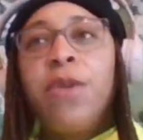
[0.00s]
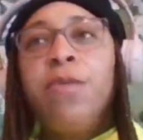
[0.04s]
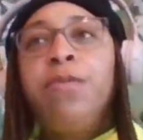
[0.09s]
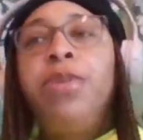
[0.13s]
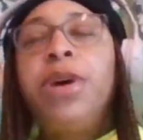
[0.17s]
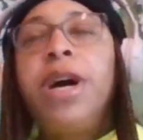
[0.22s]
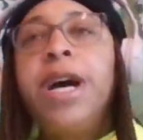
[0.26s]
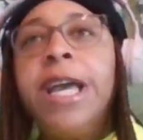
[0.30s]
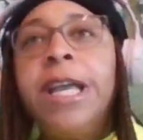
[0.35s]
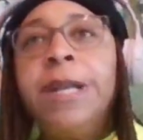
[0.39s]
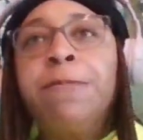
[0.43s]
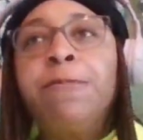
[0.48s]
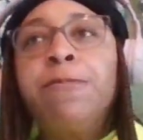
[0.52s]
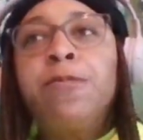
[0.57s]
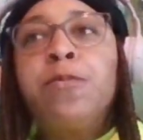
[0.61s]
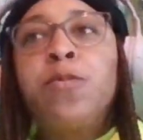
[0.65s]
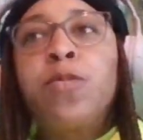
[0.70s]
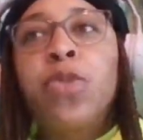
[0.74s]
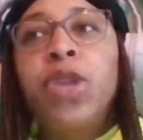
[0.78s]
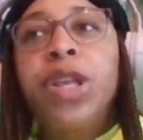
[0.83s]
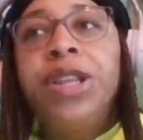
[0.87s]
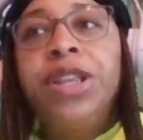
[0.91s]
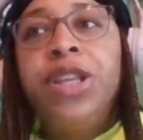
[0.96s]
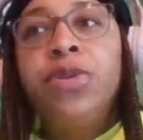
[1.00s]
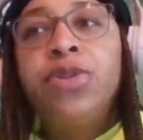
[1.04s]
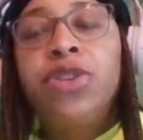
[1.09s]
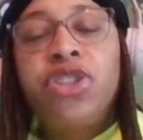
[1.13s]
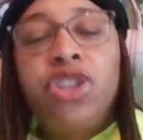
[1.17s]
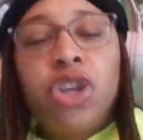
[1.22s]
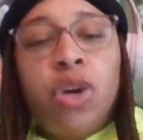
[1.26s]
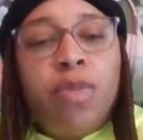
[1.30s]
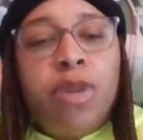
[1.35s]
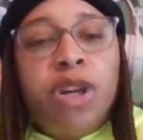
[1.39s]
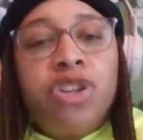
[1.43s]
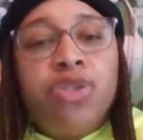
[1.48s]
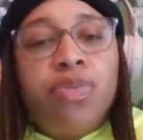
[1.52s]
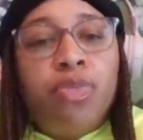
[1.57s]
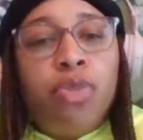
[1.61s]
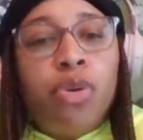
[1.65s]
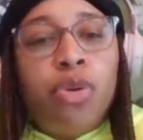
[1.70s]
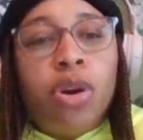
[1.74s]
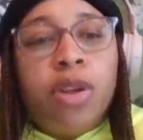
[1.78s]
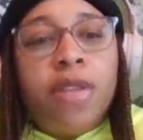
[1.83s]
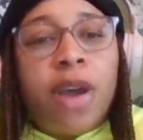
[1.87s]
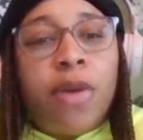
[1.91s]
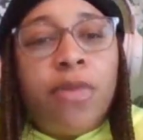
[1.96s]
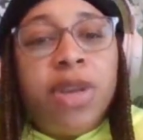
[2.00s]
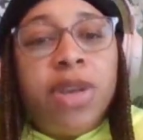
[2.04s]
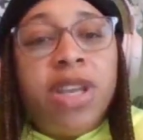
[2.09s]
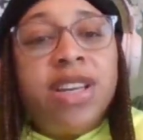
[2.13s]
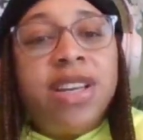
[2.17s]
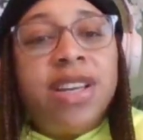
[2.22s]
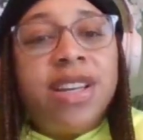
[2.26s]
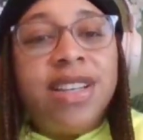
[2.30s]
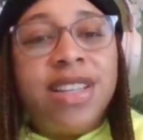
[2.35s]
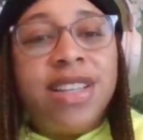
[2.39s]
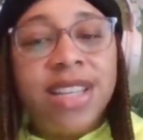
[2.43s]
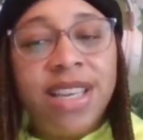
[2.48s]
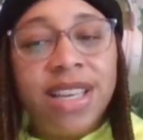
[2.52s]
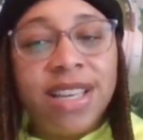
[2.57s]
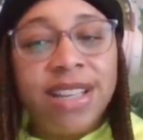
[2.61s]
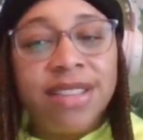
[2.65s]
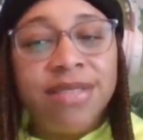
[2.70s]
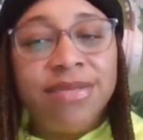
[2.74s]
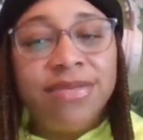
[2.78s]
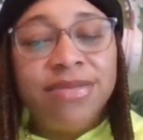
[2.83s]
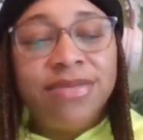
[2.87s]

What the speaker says: but there was so much more that we could have did.